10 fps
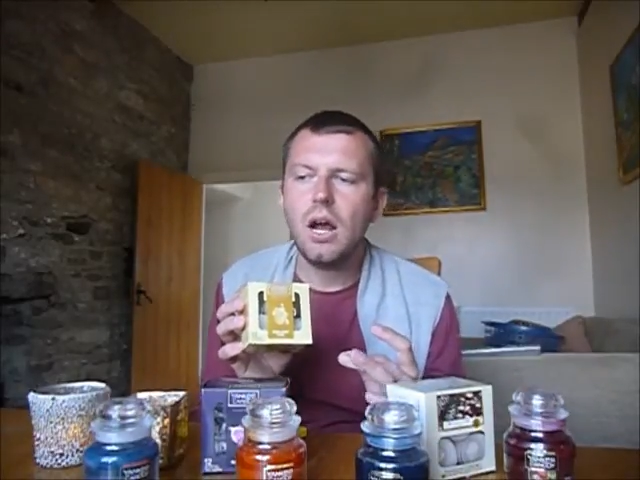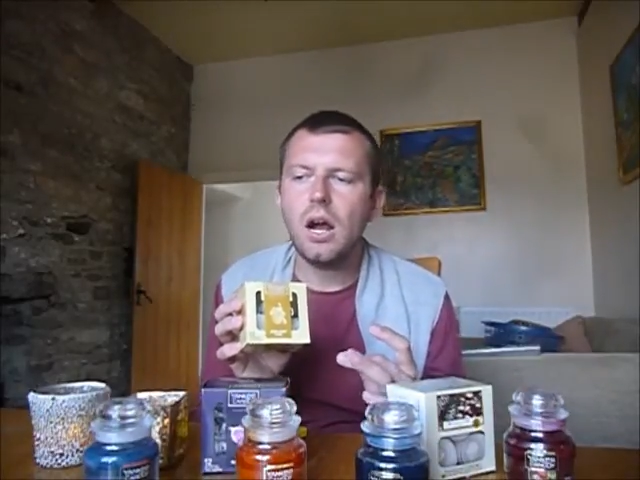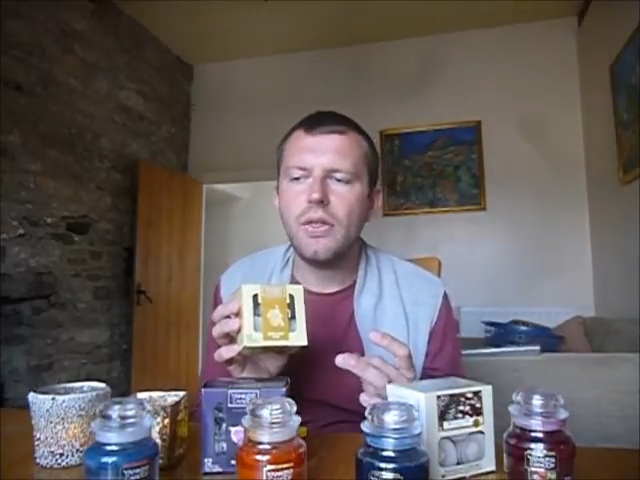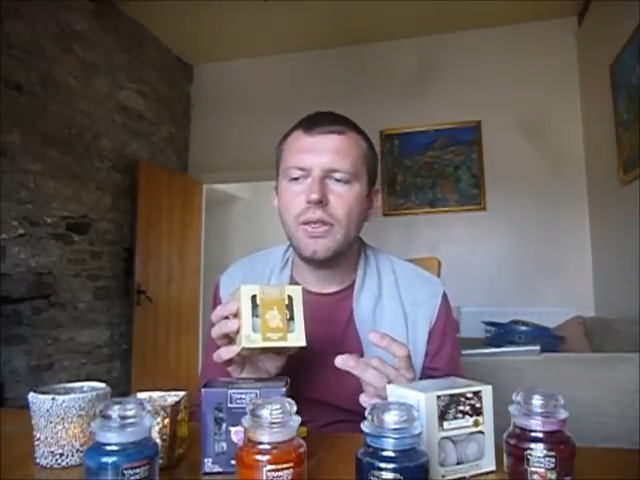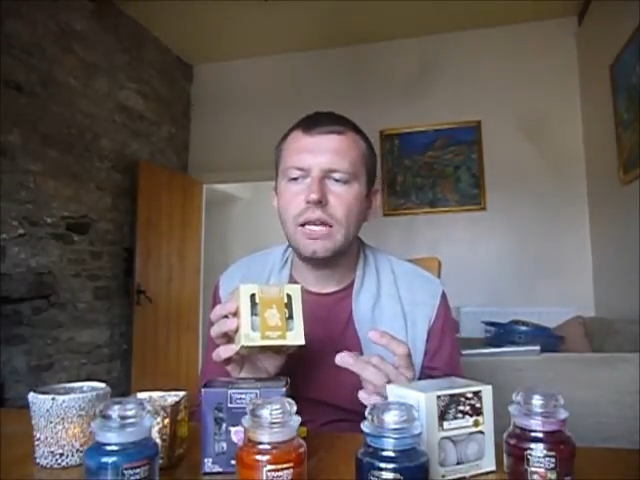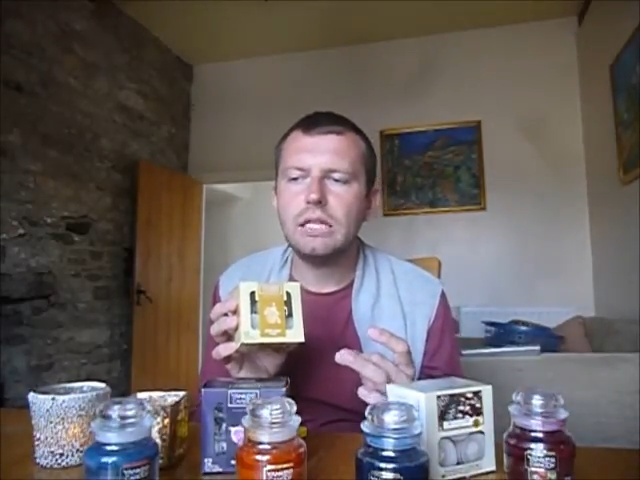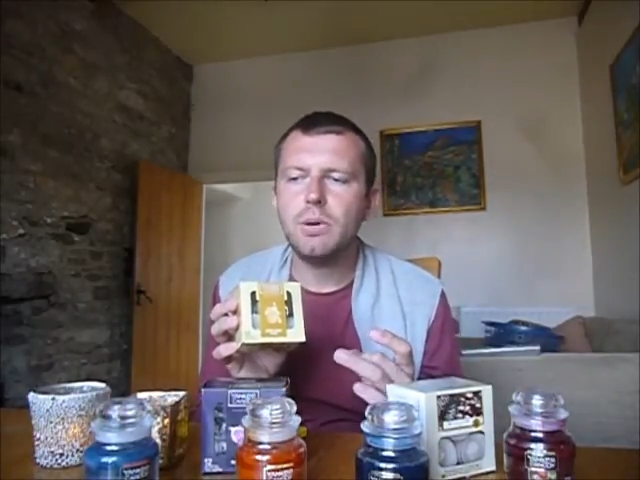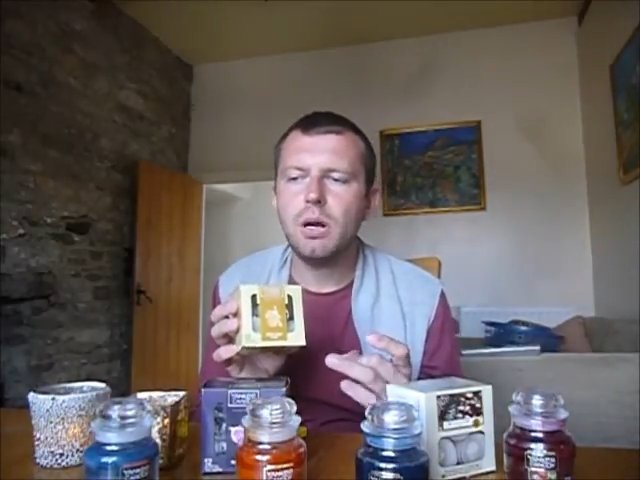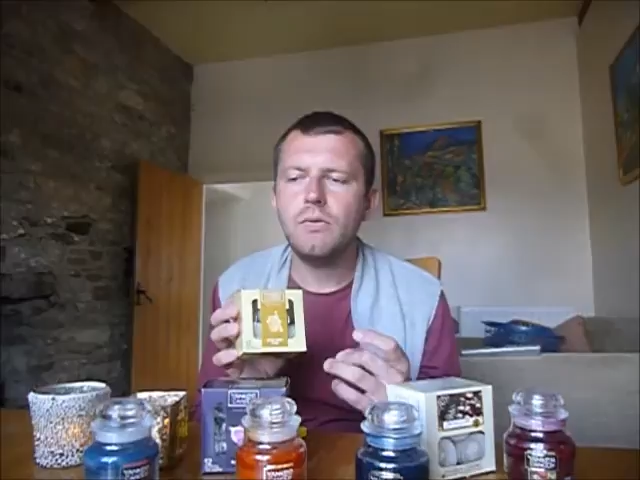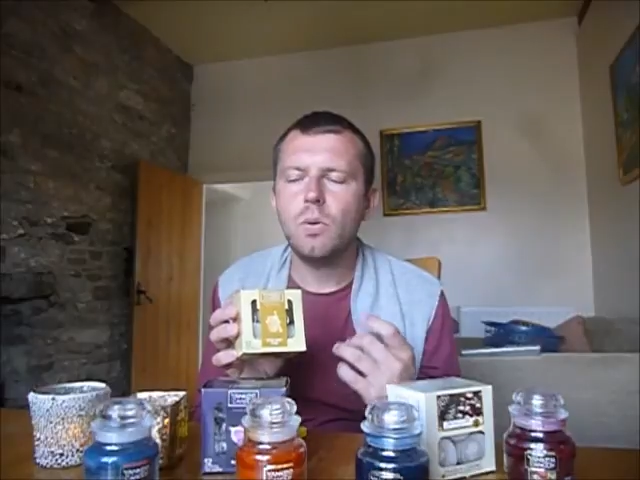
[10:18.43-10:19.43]
I think it's
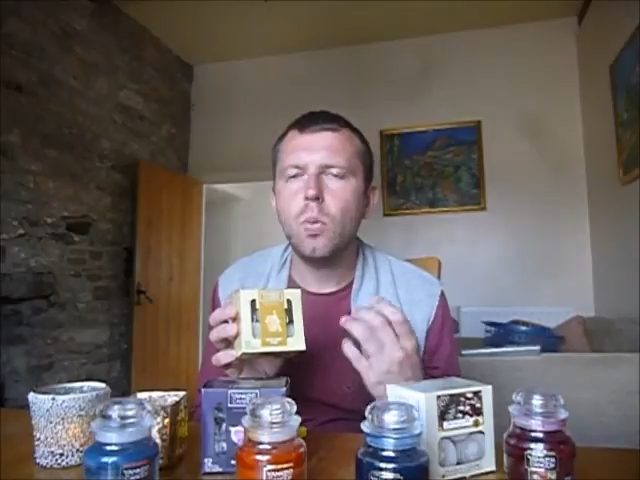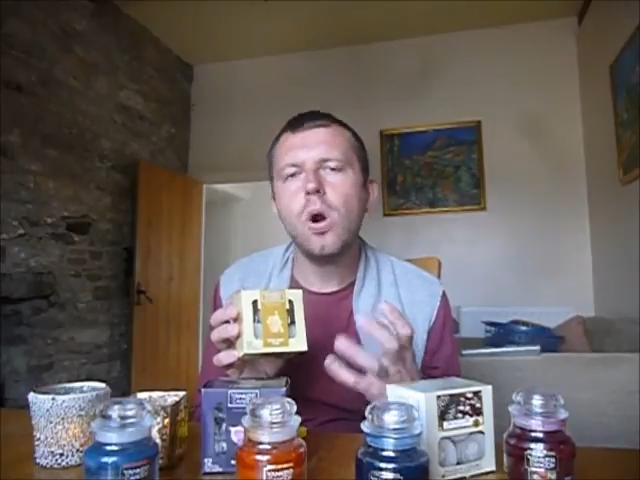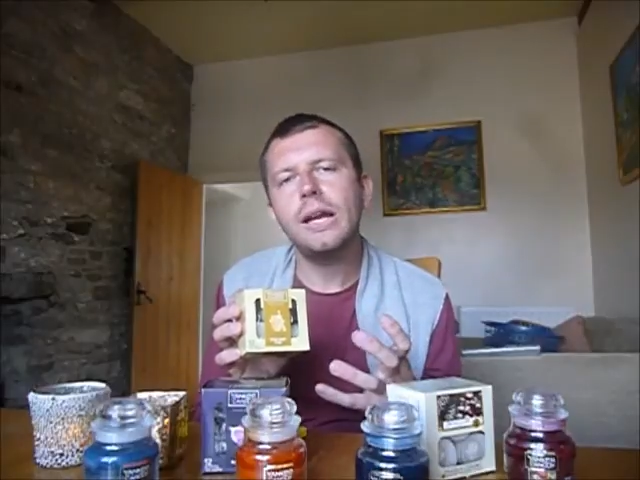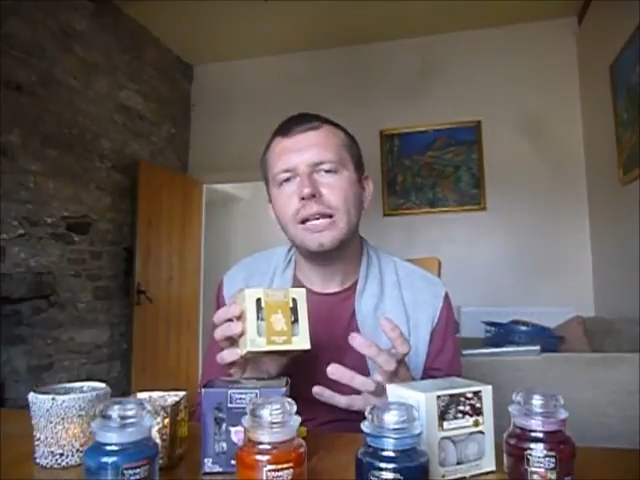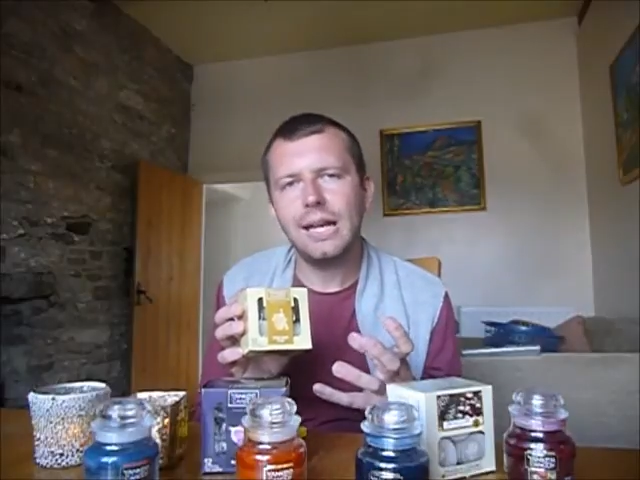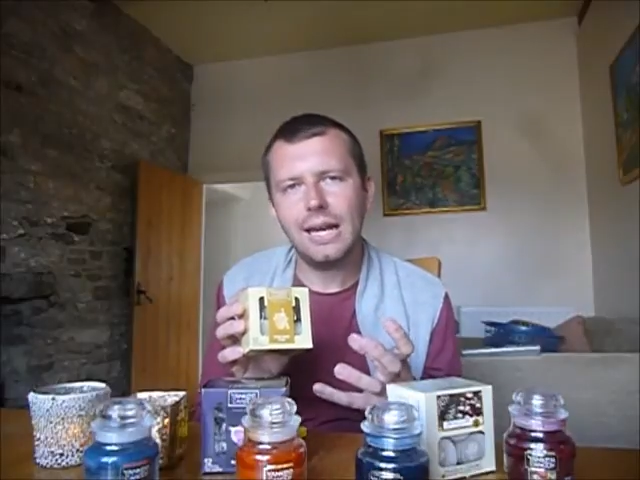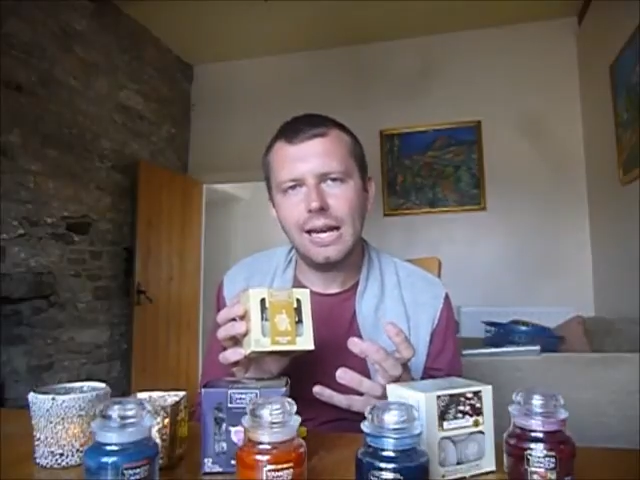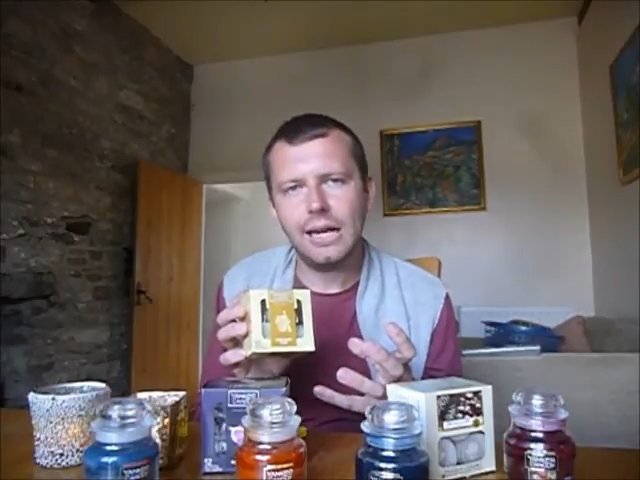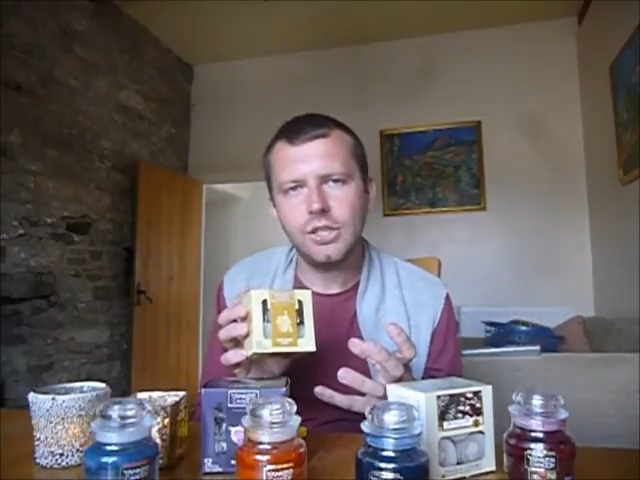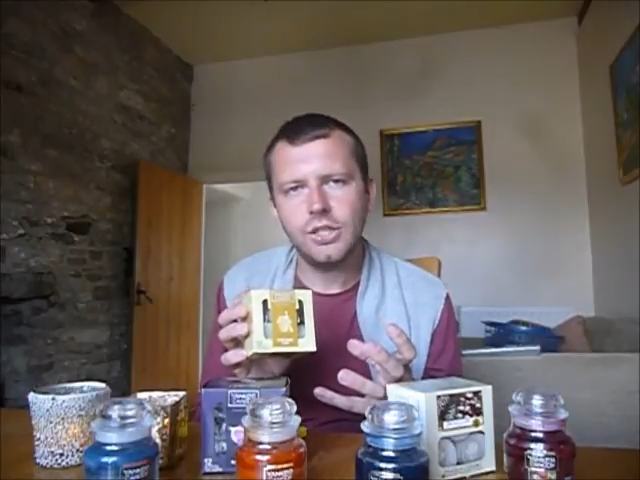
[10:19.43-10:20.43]
part of a wine
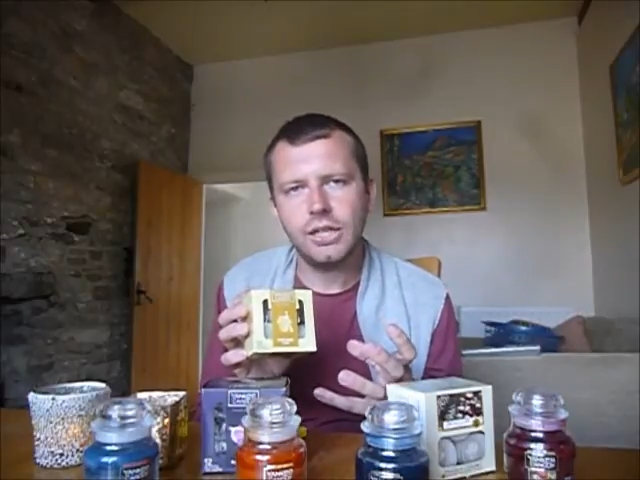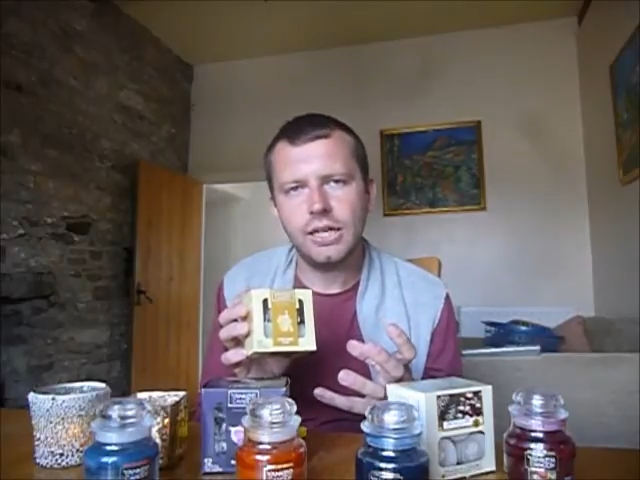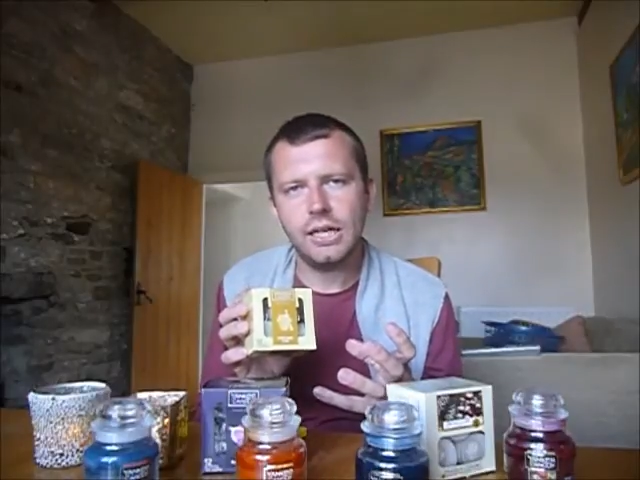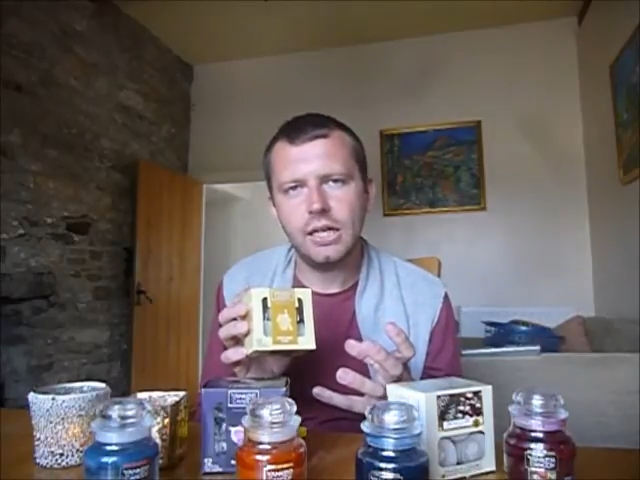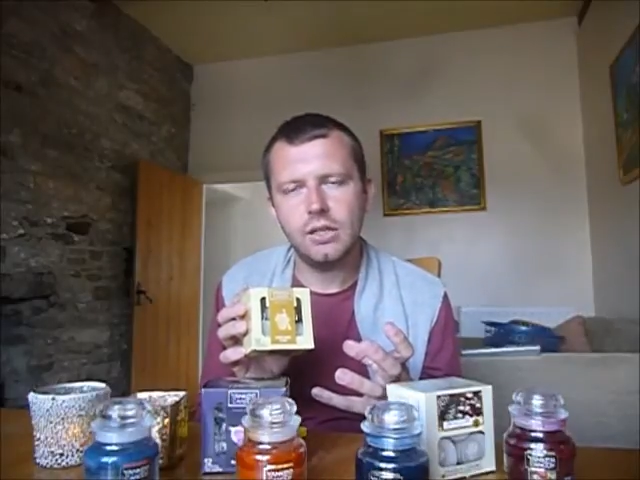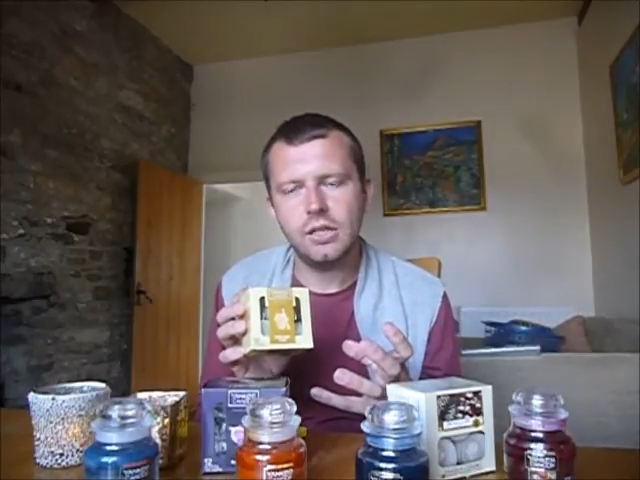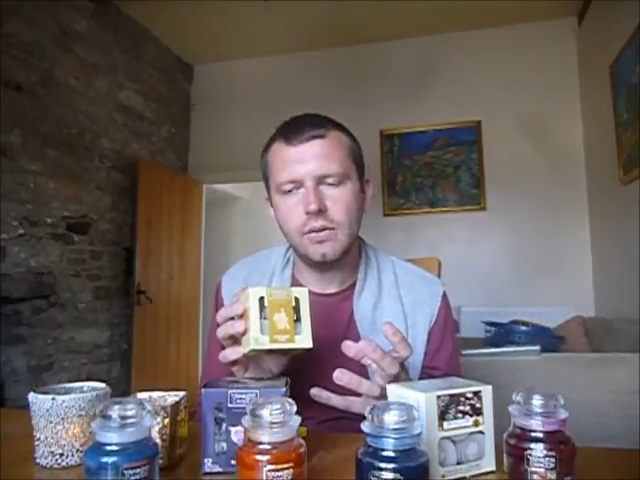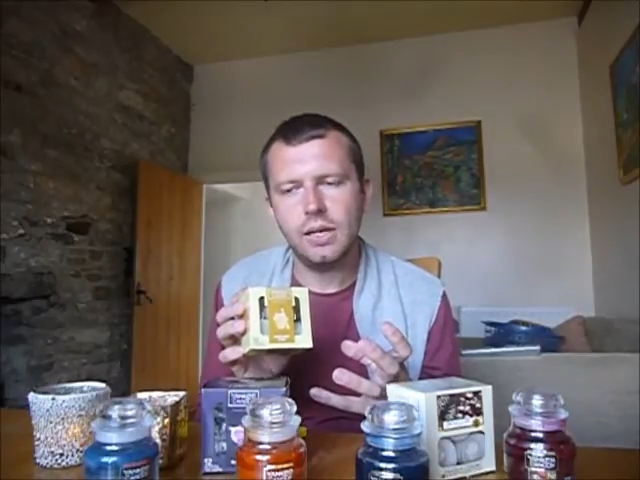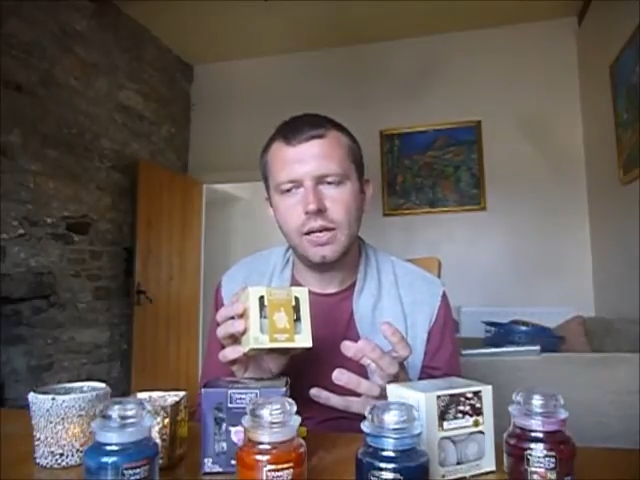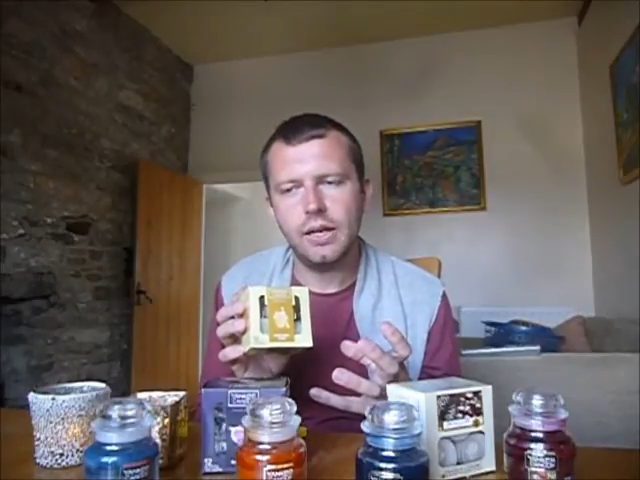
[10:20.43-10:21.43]
collection that Yankee are
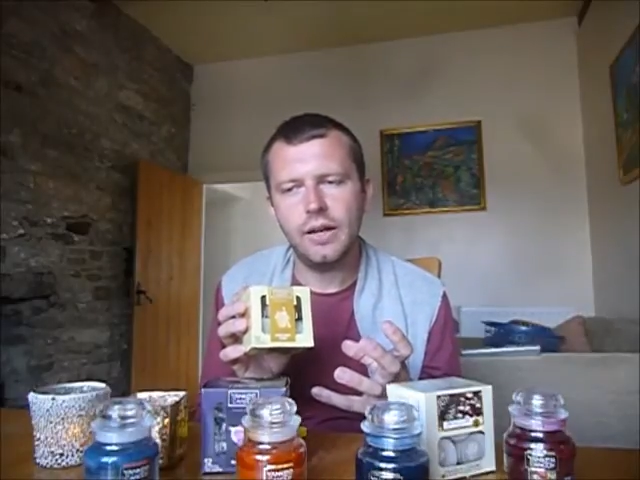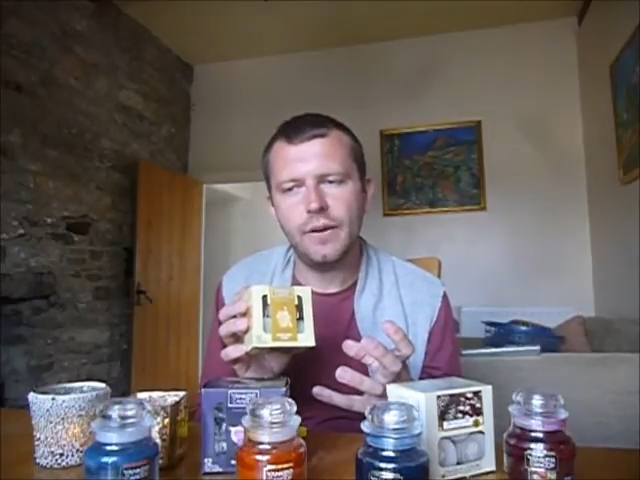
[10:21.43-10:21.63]
doing.